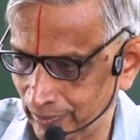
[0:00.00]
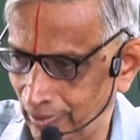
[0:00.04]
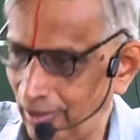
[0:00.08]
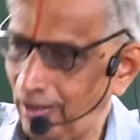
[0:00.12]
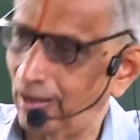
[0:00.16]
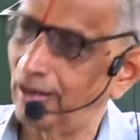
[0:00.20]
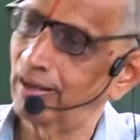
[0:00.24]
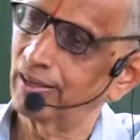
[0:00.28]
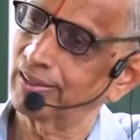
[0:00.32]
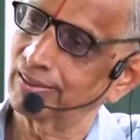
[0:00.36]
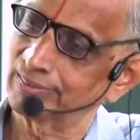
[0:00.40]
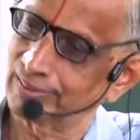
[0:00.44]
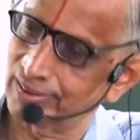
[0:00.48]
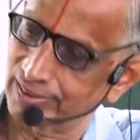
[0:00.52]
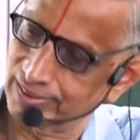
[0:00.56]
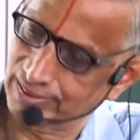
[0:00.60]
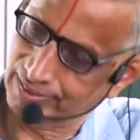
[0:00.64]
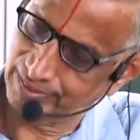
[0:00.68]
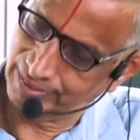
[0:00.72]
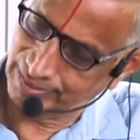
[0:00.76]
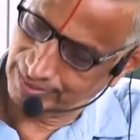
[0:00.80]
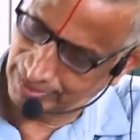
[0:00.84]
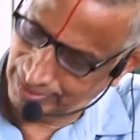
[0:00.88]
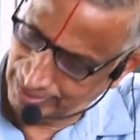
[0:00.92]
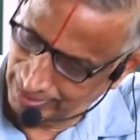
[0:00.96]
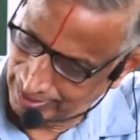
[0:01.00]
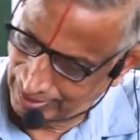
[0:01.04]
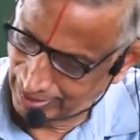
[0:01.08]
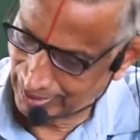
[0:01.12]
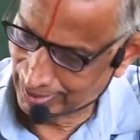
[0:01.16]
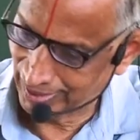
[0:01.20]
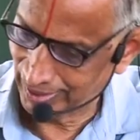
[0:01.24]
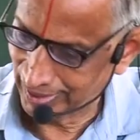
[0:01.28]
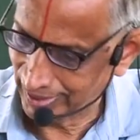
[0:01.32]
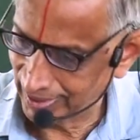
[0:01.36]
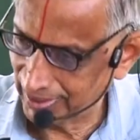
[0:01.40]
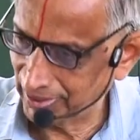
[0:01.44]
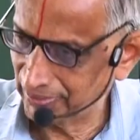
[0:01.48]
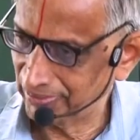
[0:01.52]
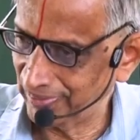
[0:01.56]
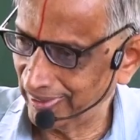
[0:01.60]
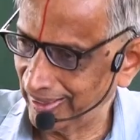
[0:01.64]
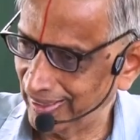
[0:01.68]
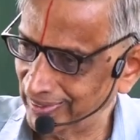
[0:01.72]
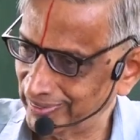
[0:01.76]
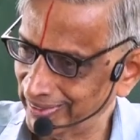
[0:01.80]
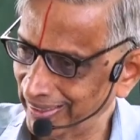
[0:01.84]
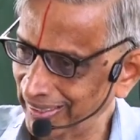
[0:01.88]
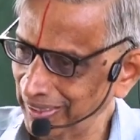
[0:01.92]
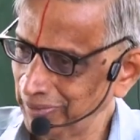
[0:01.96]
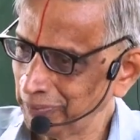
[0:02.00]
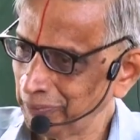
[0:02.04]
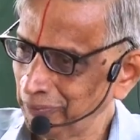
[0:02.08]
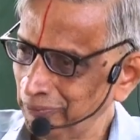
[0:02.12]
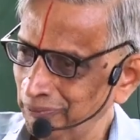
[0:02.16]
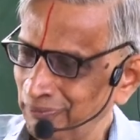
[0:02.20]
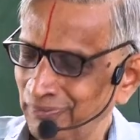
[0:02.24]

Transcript: Or in other rephrasing,